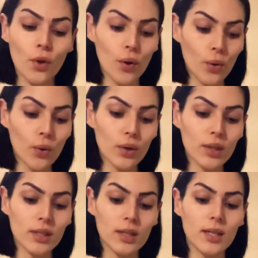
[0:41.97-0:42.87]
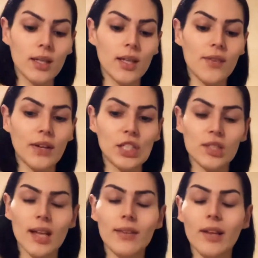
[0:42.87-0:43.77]
Or if I
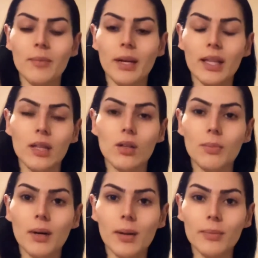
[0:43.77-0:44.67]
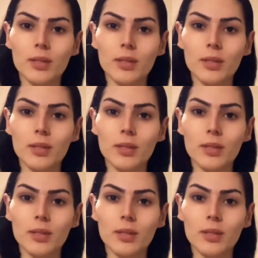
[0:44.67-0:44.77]
just have like my little pumps,